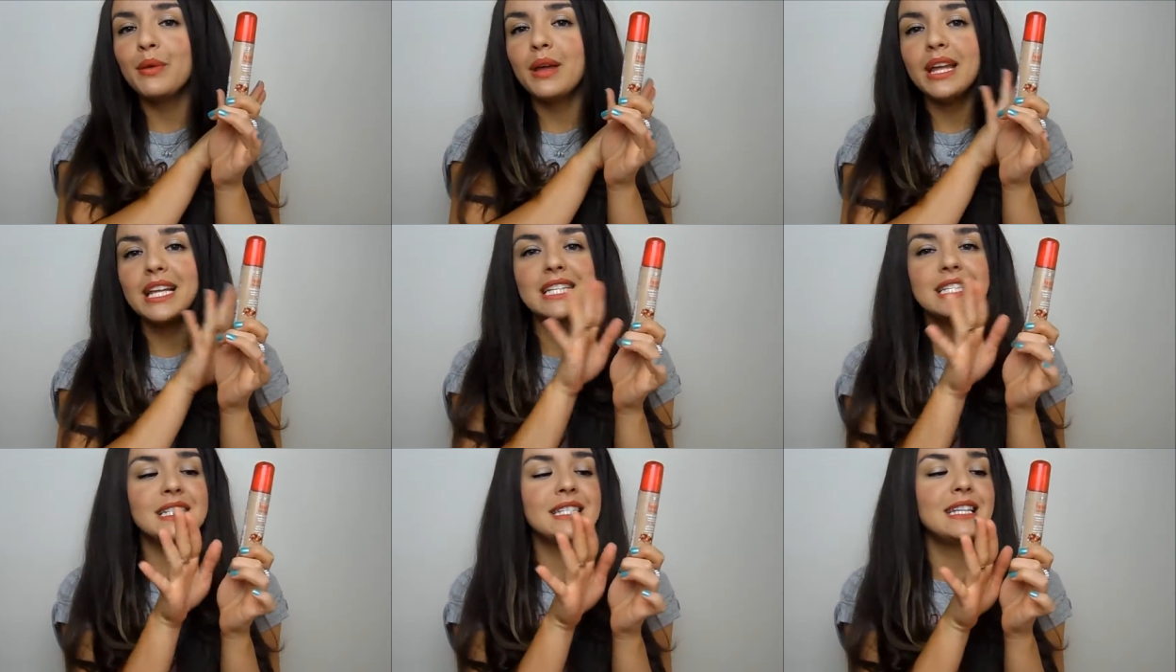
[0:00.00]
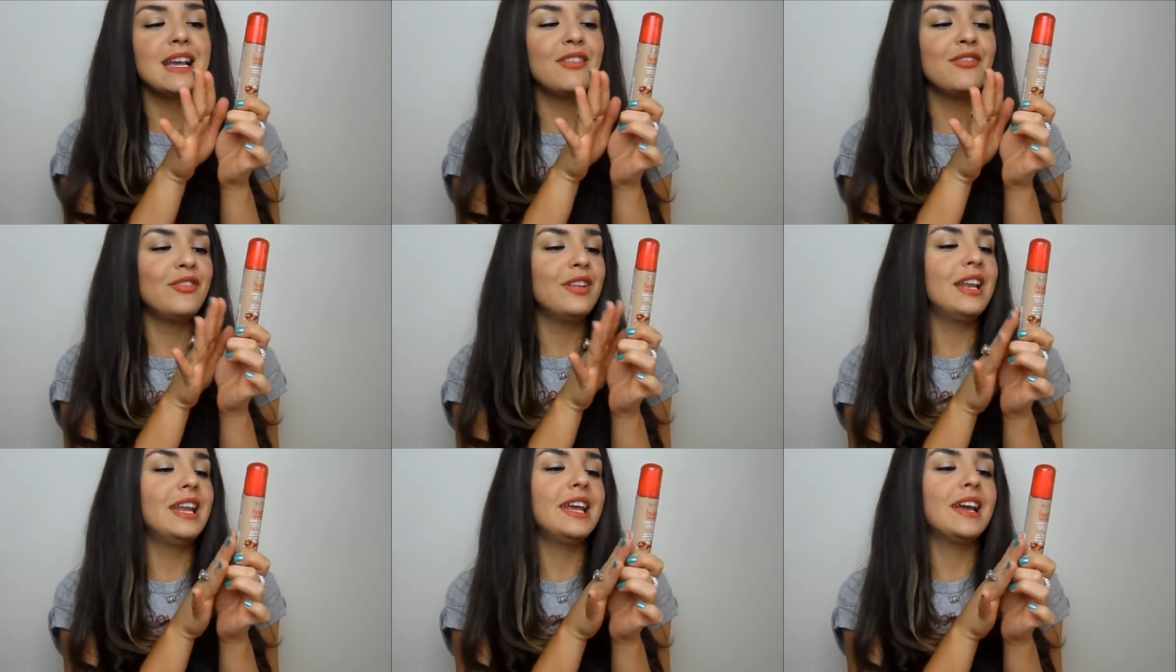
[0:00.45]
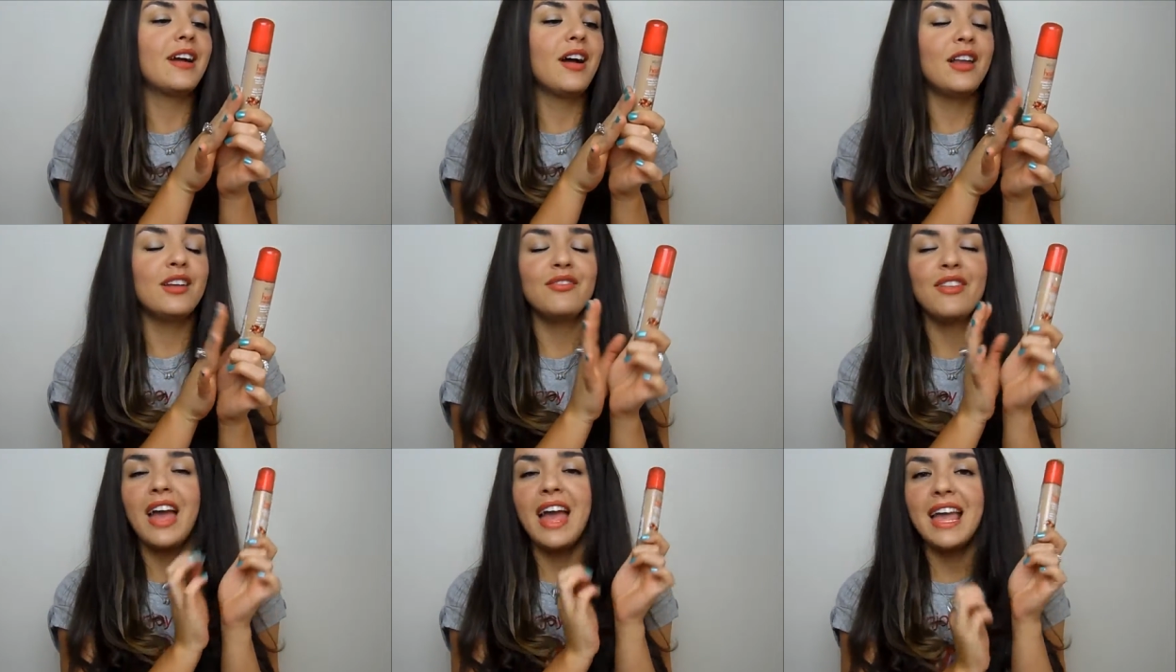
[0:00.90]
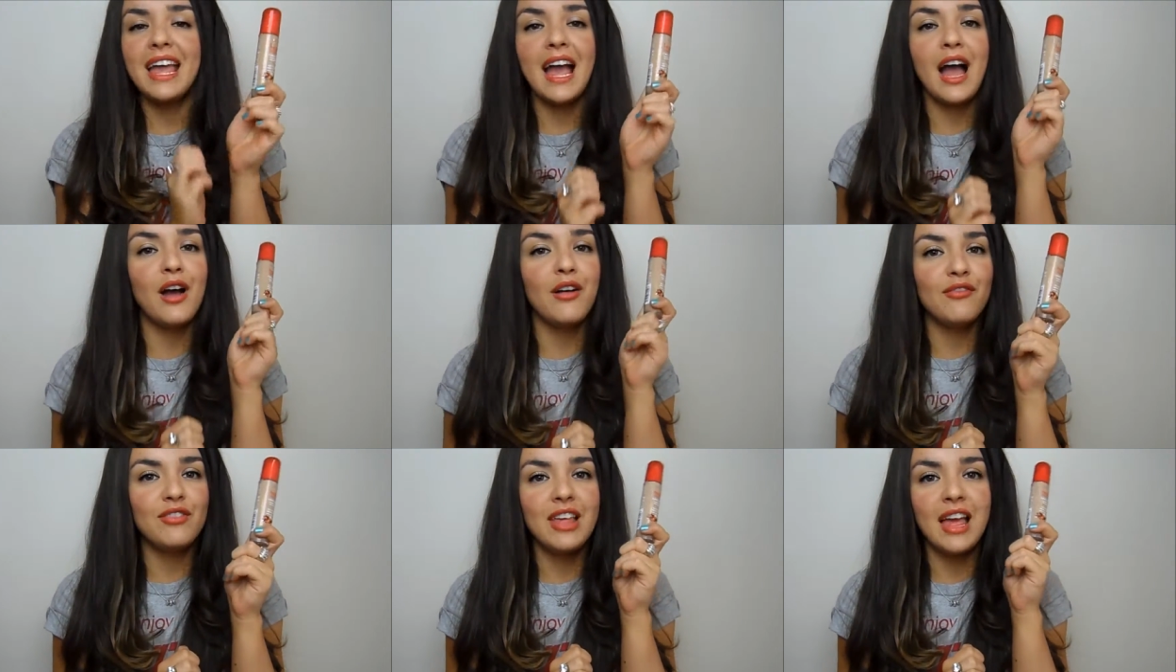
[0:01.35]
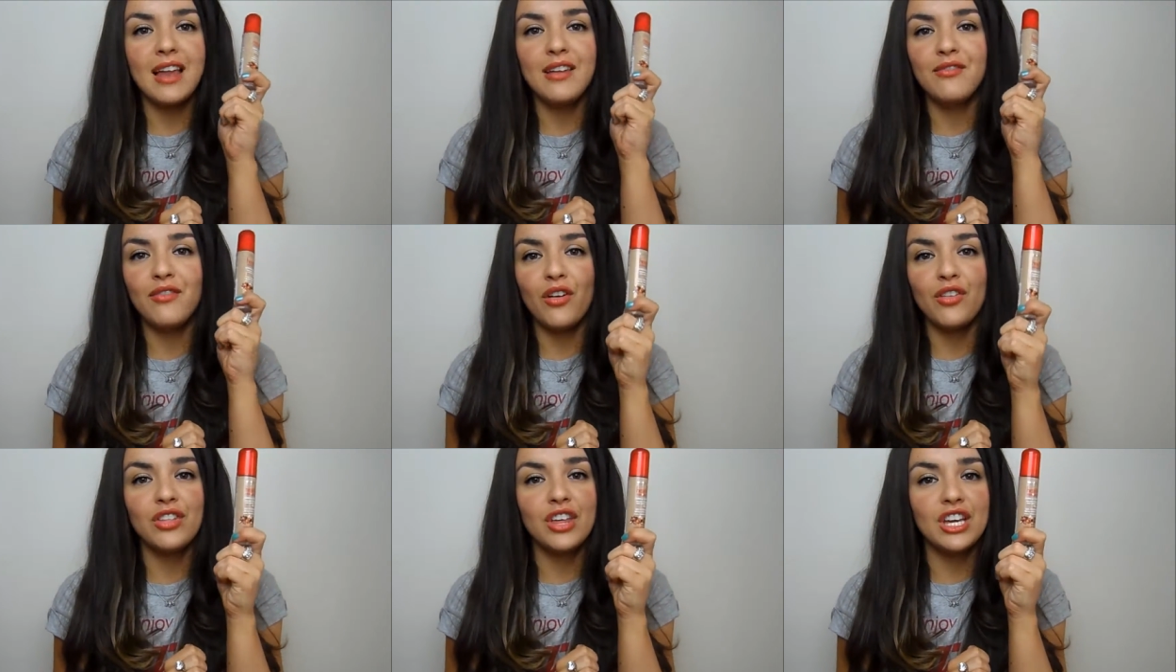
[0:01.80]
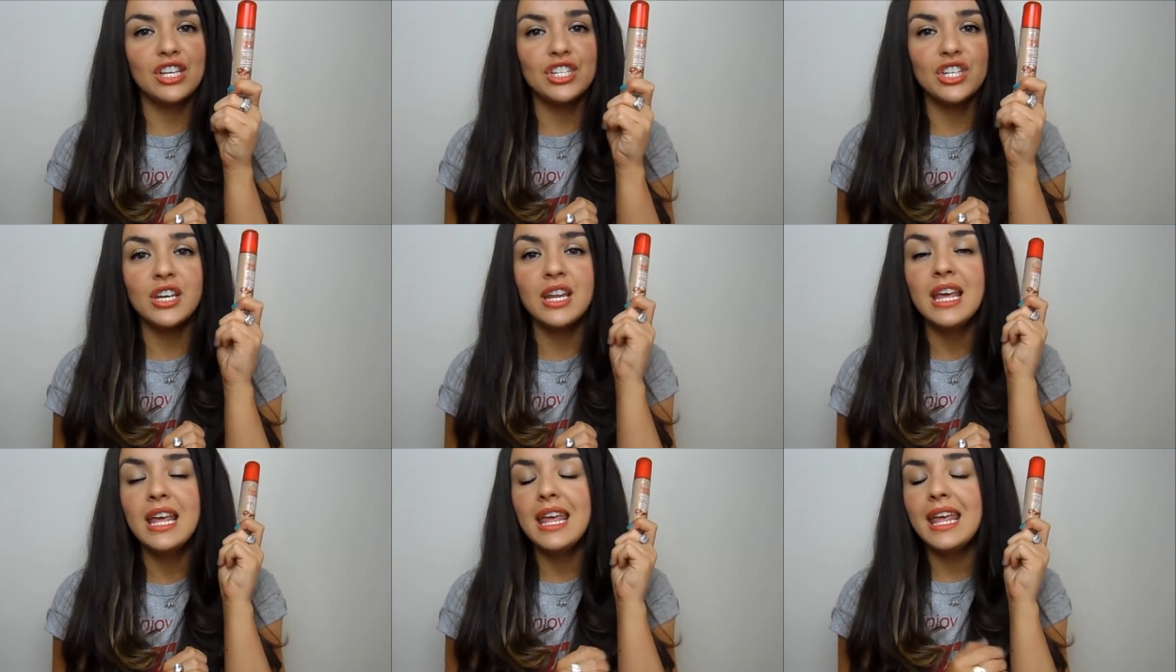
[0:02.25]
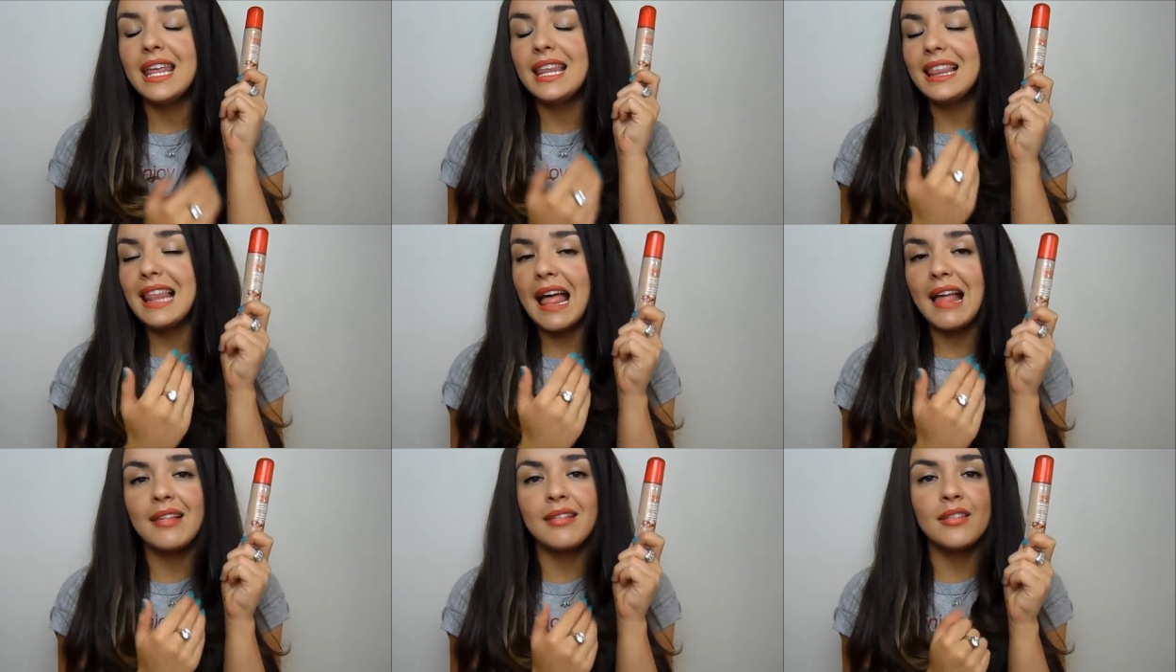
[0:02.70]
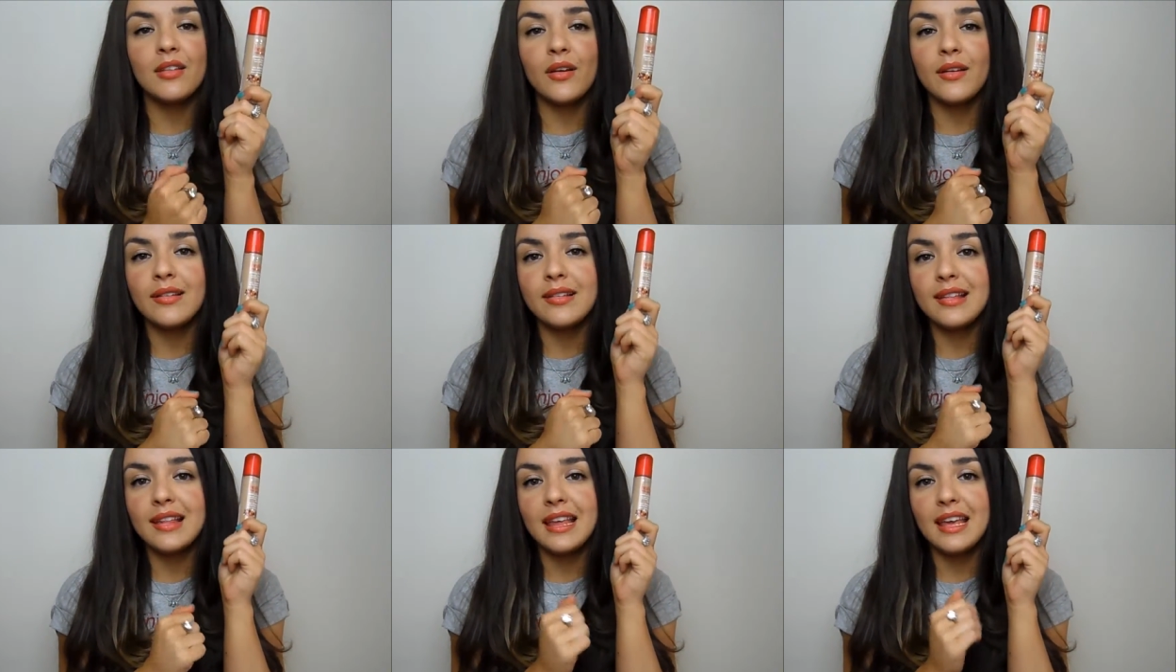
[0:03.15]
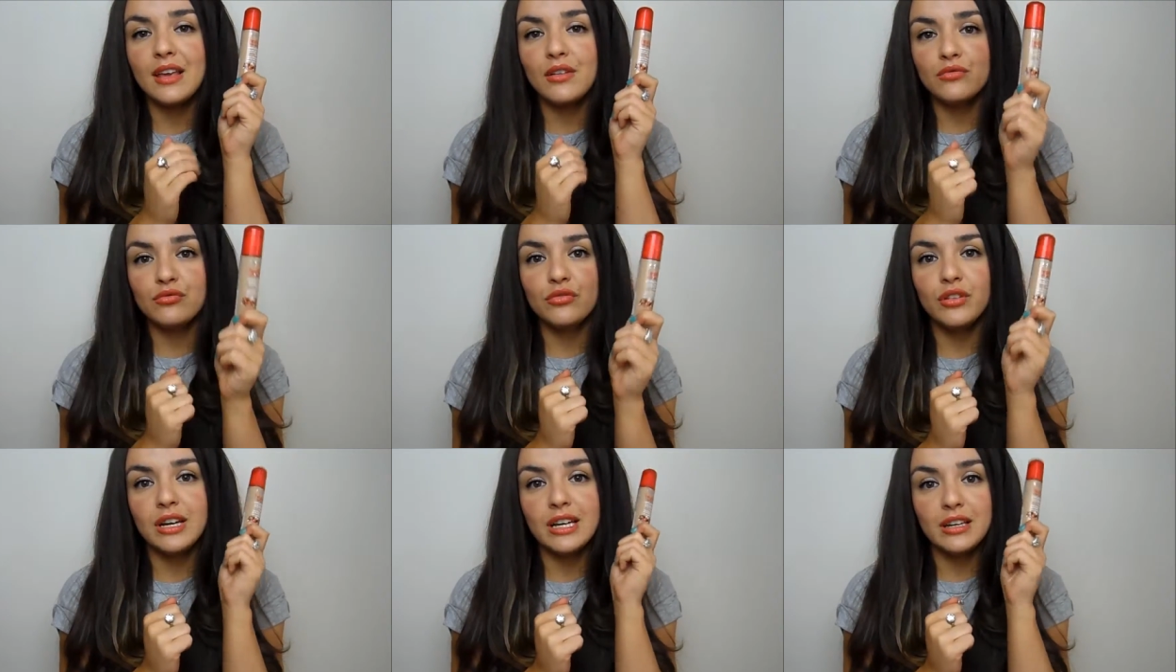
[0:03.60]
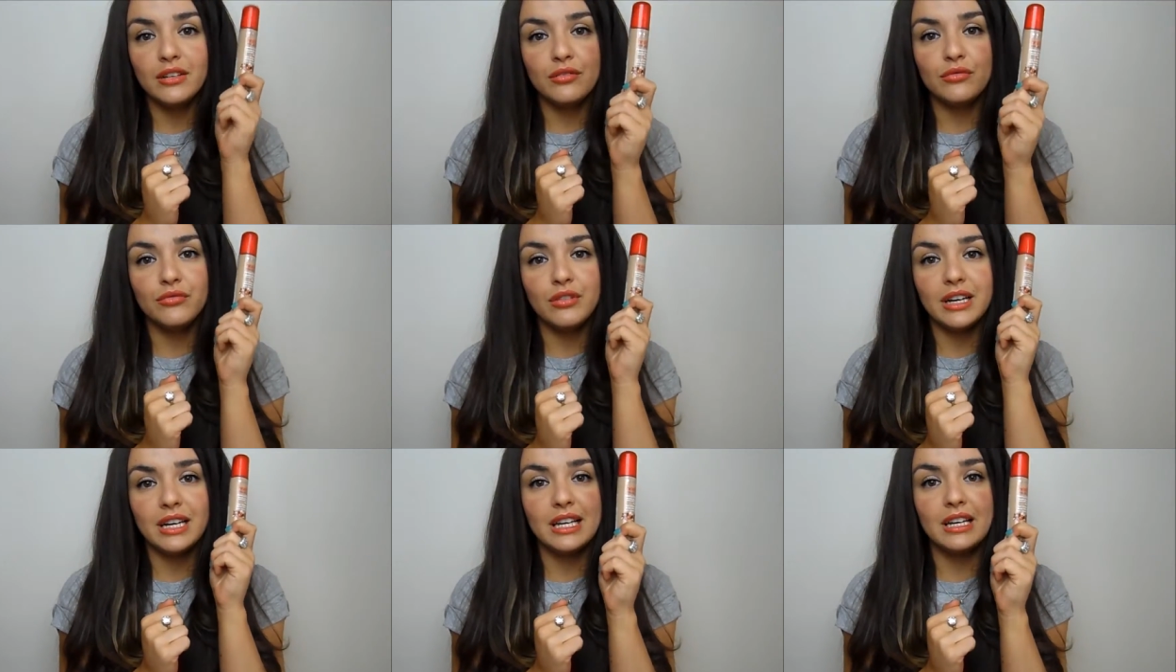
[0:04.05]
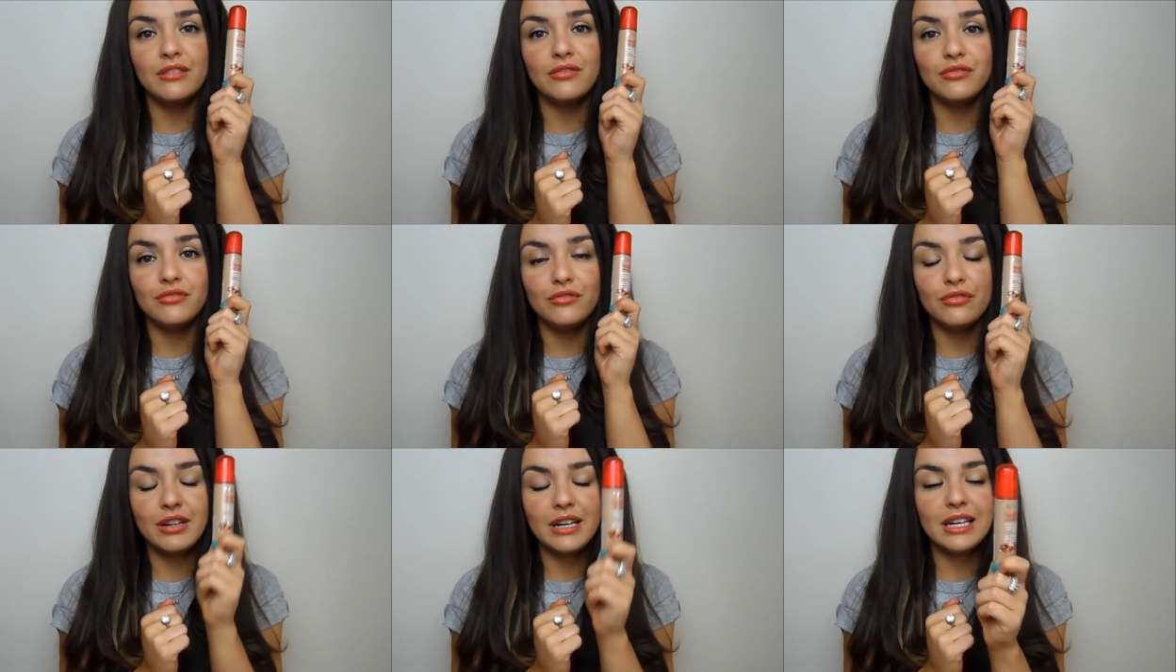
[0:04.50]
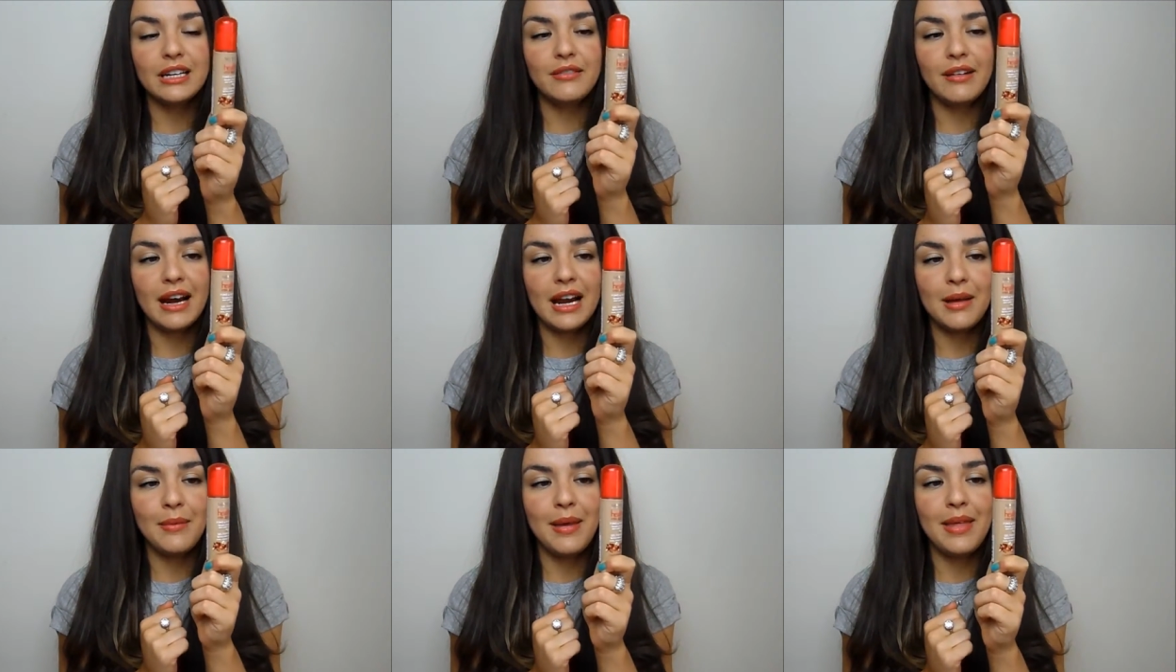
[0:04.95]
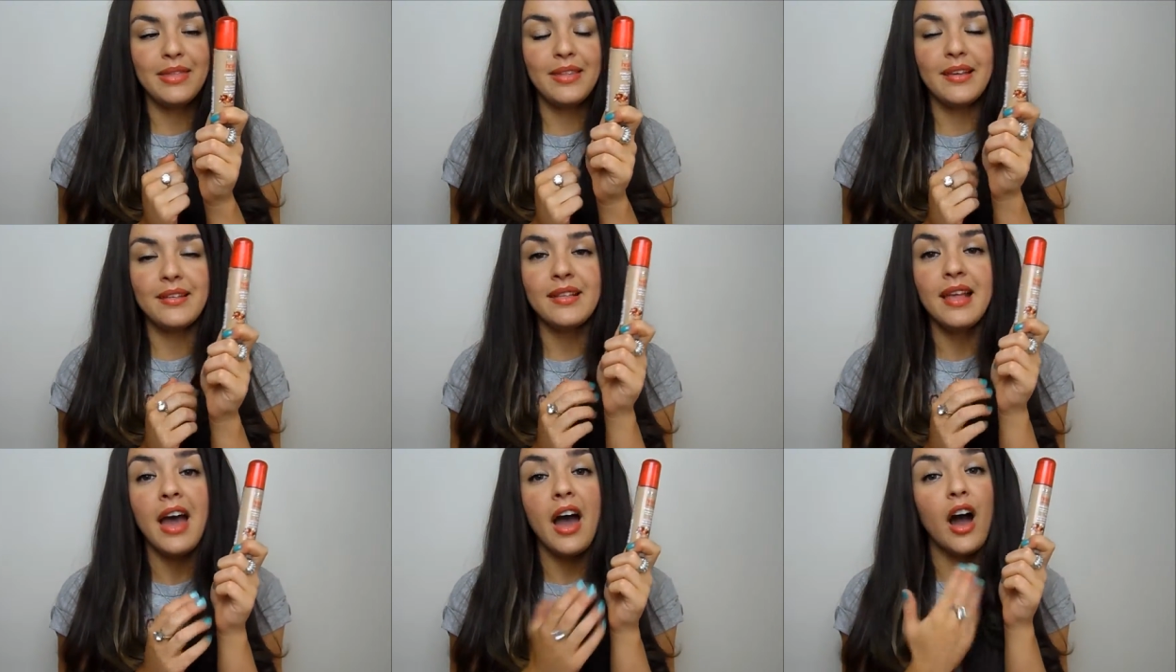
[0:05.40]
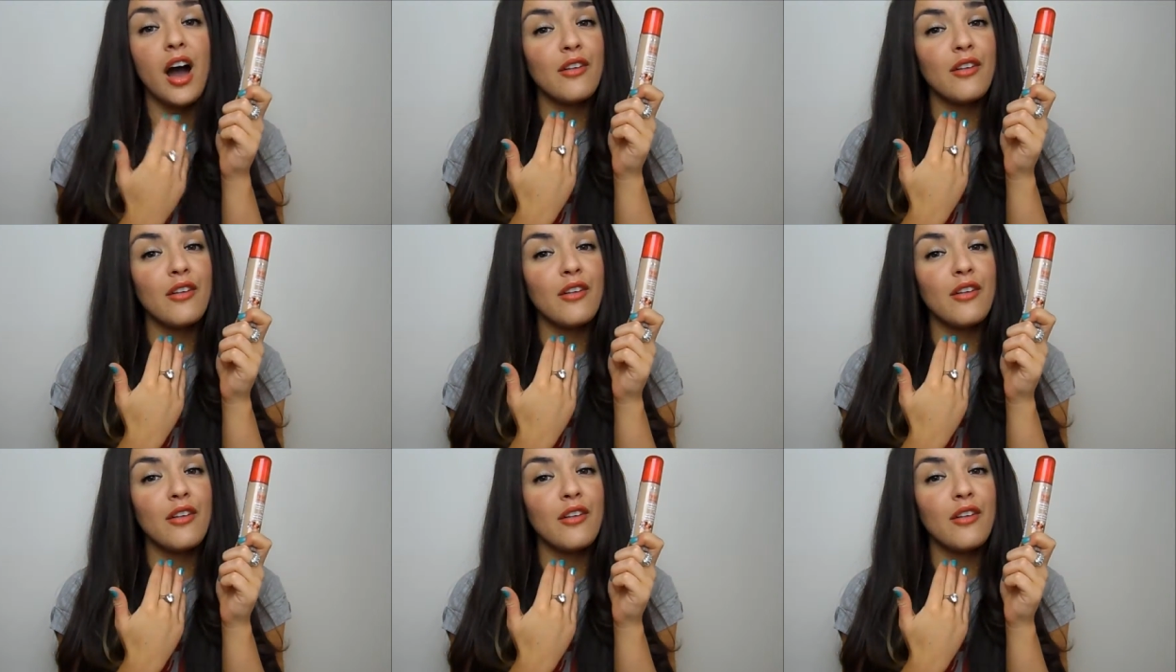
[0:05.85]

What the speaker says: It's definitely a kind of 8 out of 10 foundation. It lasts nicely. Really, really, really recommend this.